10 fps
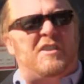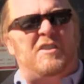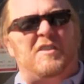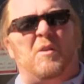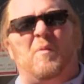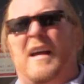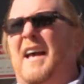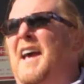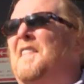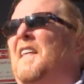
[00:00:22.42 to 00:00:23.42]
dishes in a way
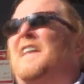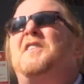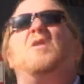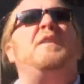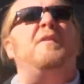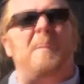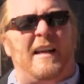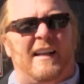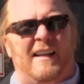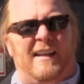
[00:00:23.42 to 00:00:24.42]
that they don't even
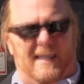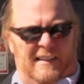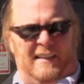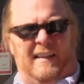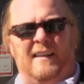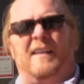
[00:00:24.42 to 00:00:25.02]
make it in Italy.